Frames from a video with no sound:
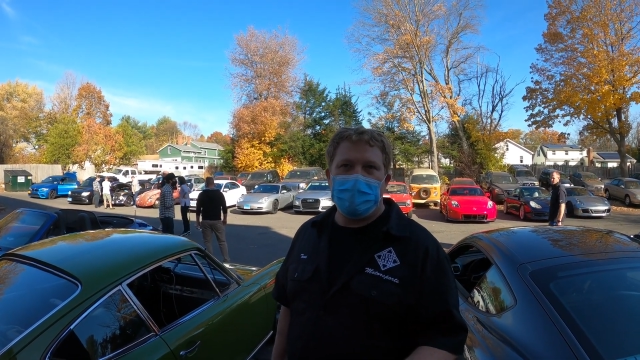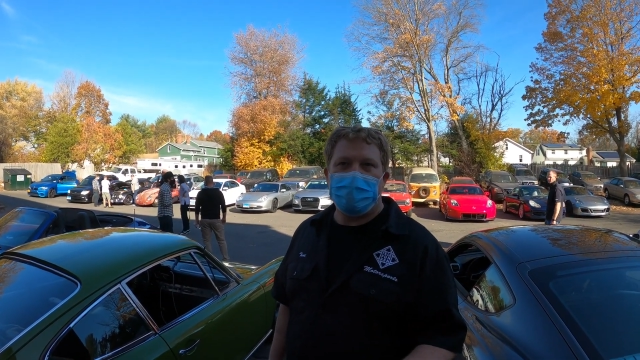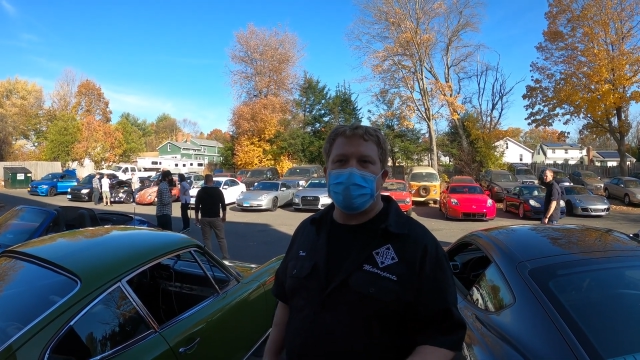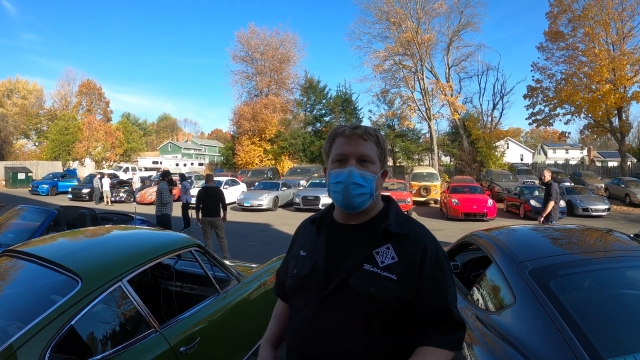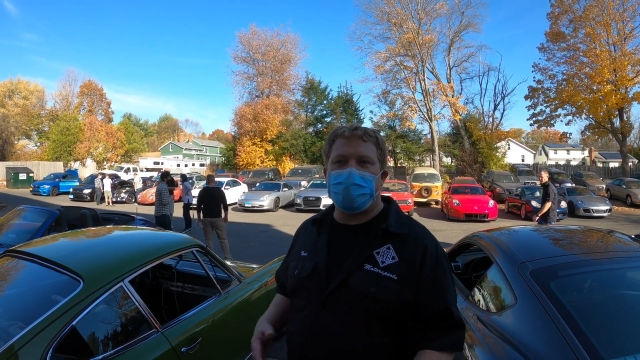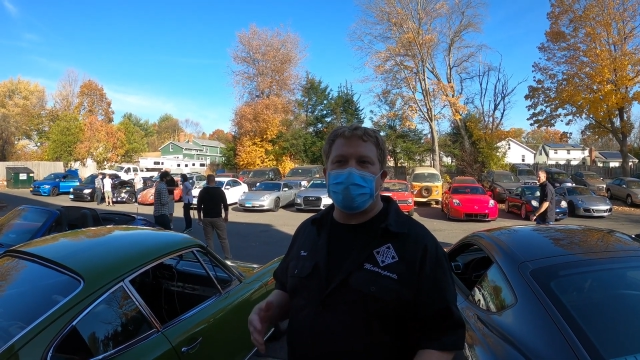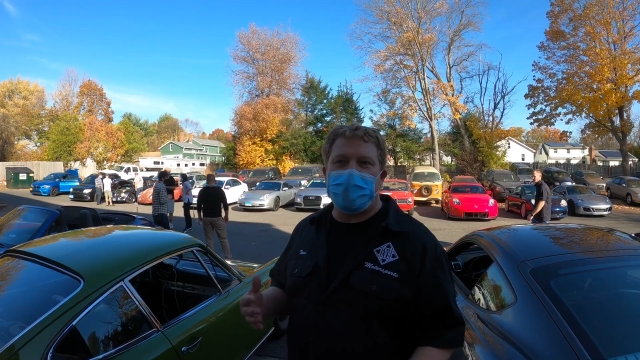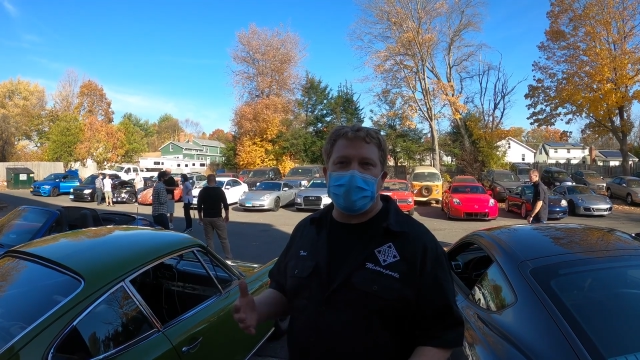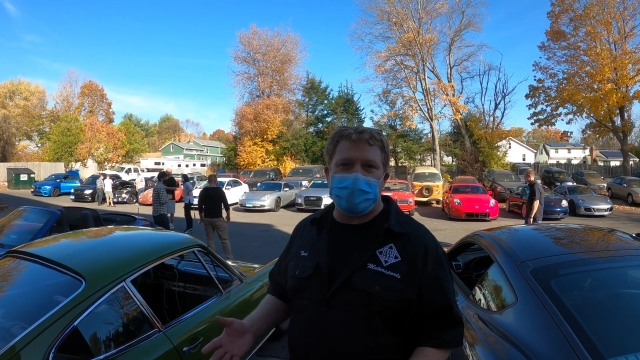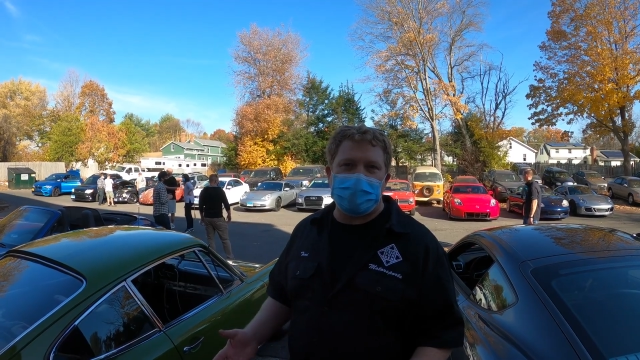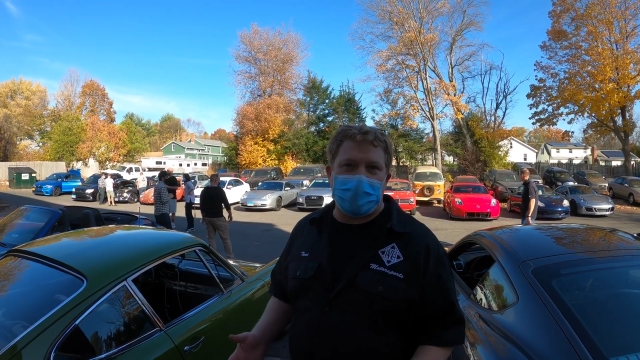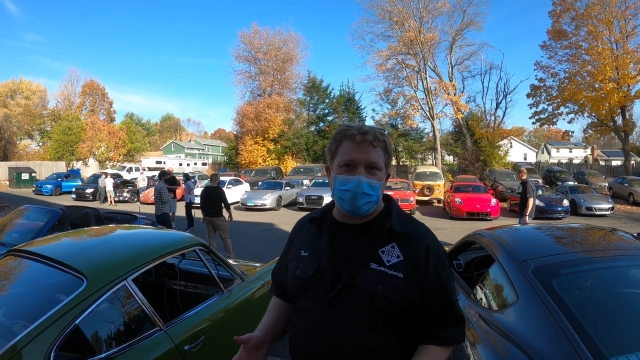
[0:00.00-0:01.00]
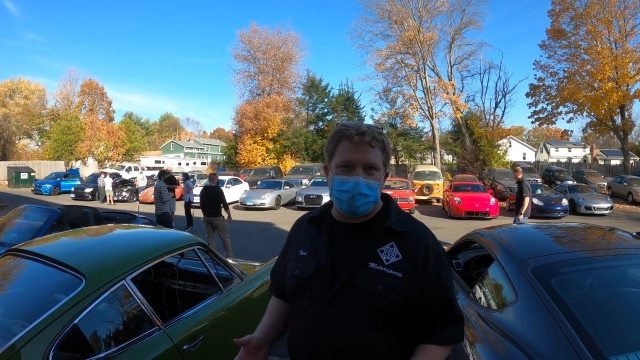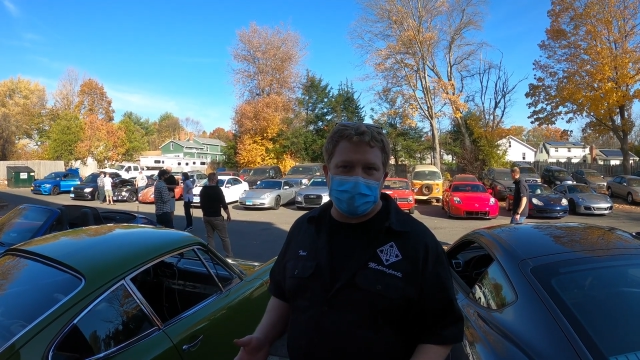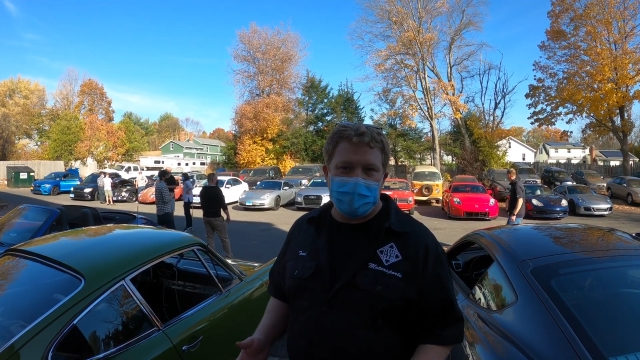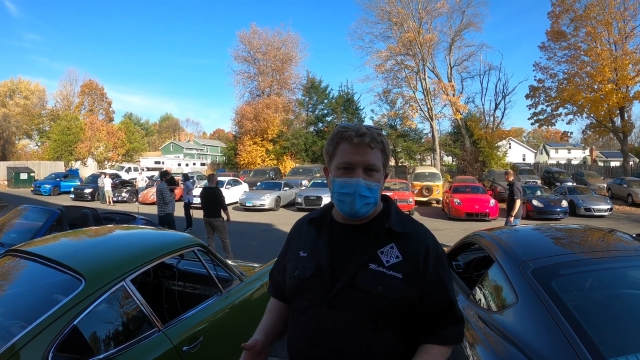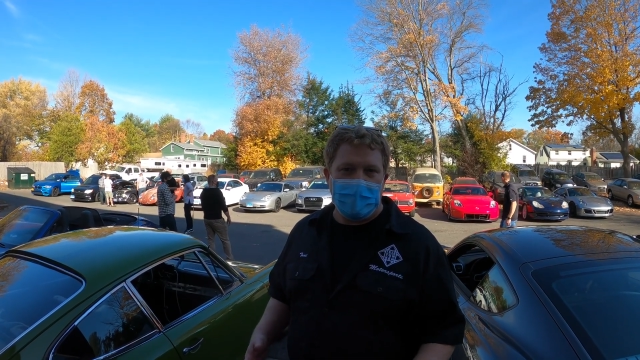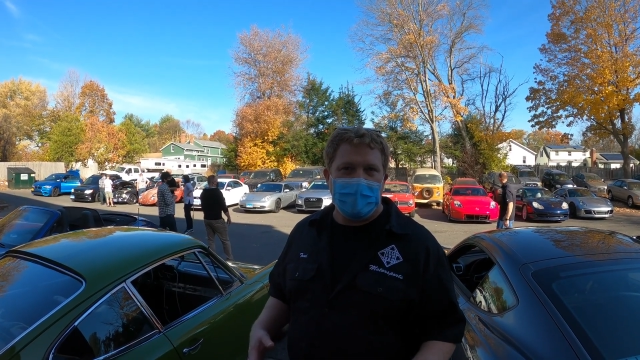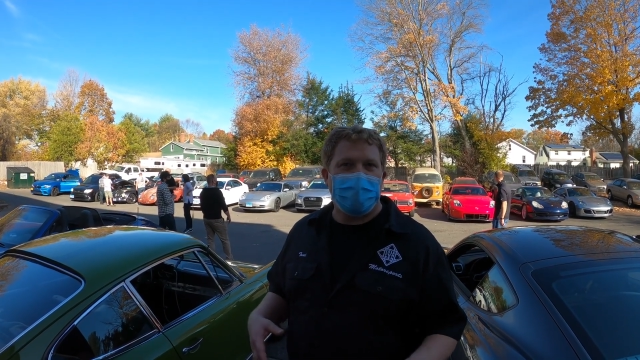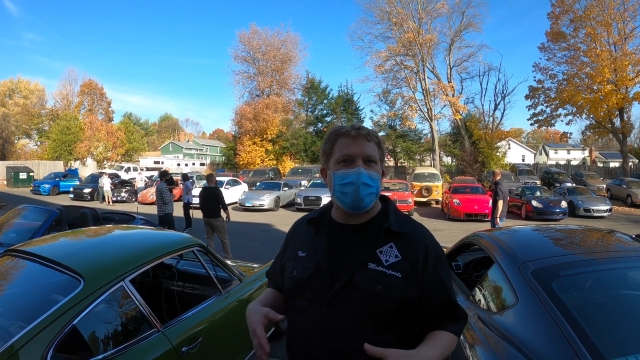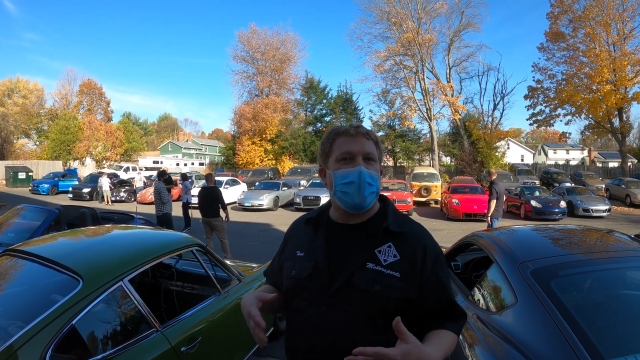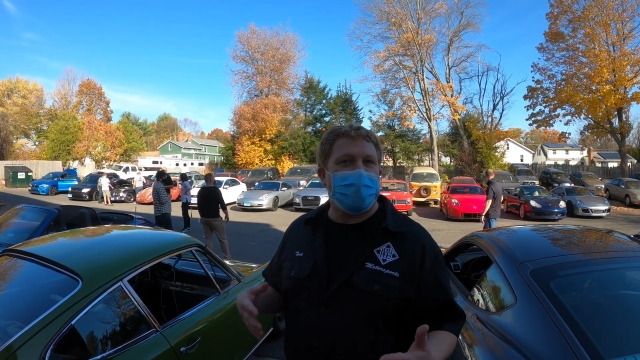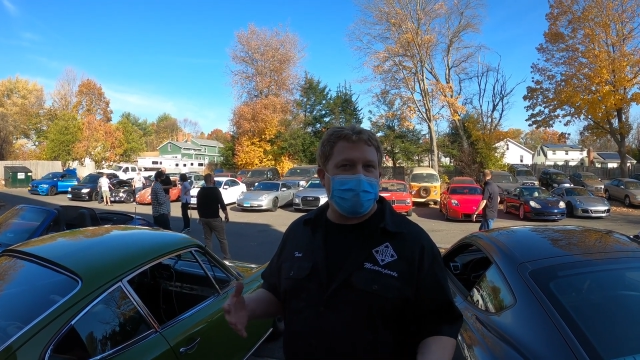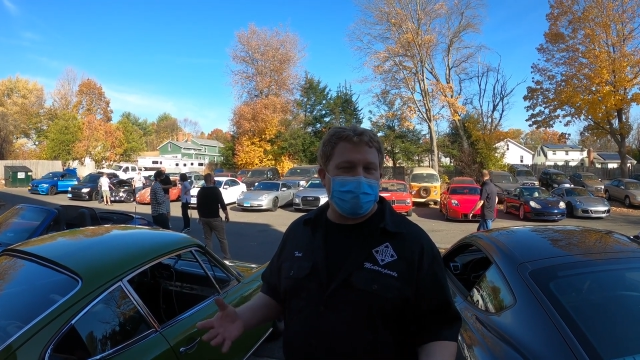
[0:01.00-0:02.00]
through 56.
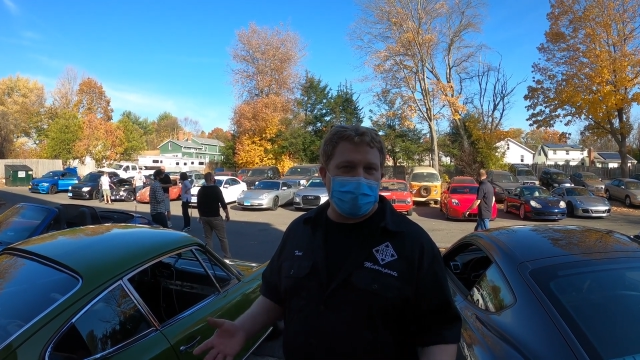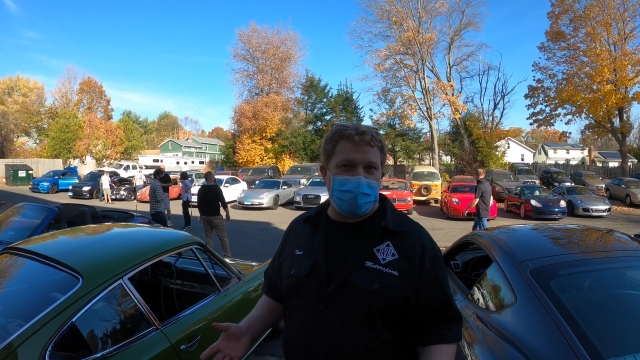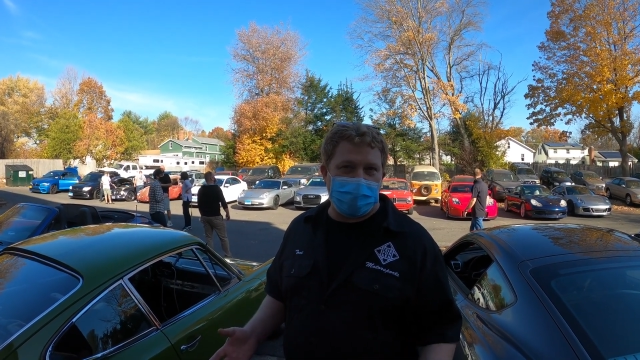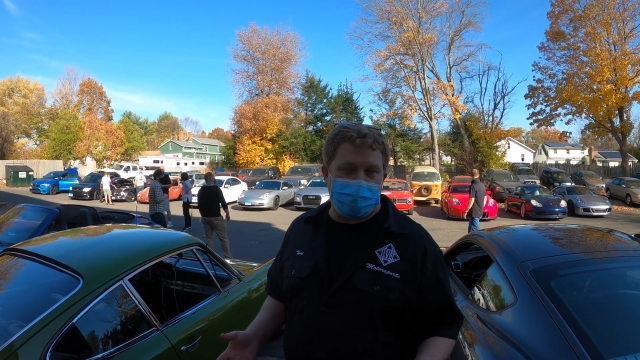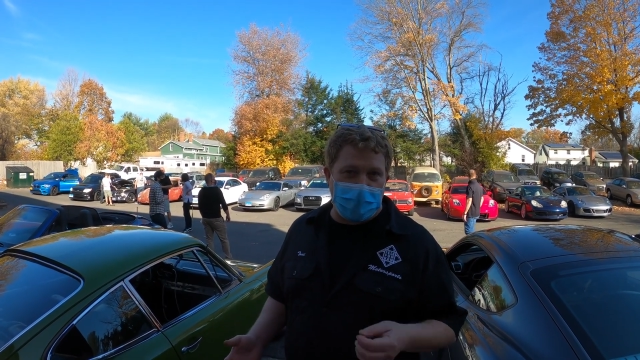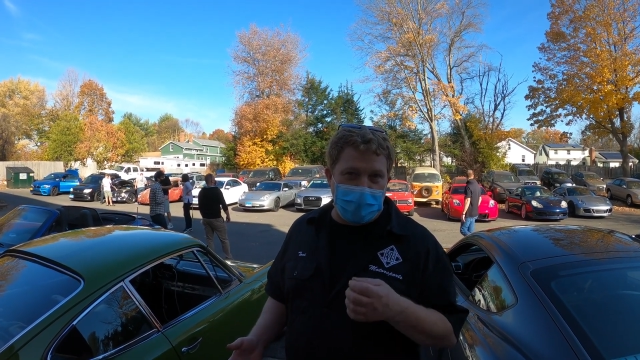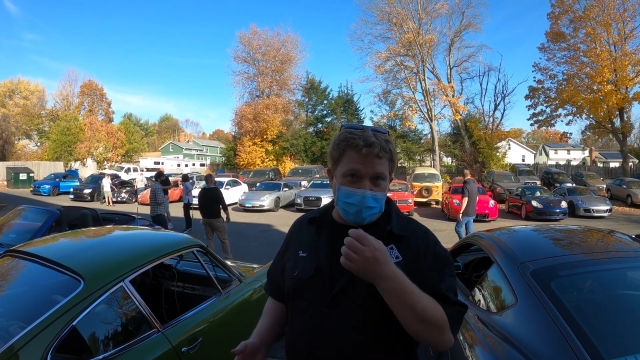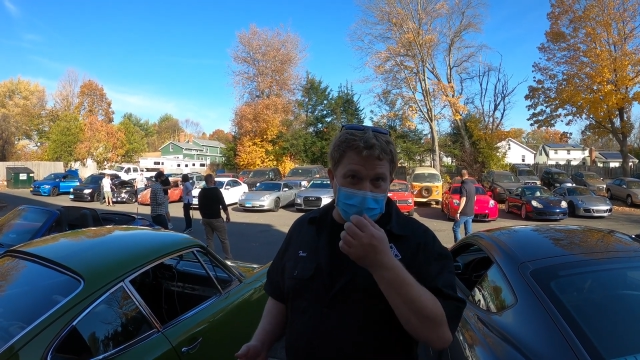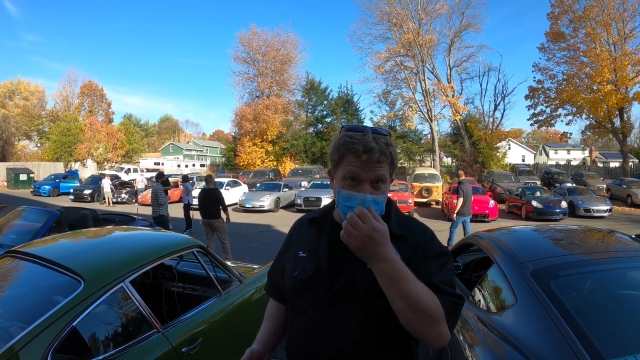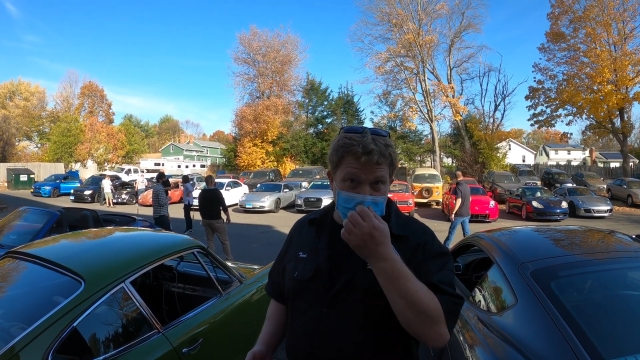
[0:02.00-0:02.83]
550 Spyder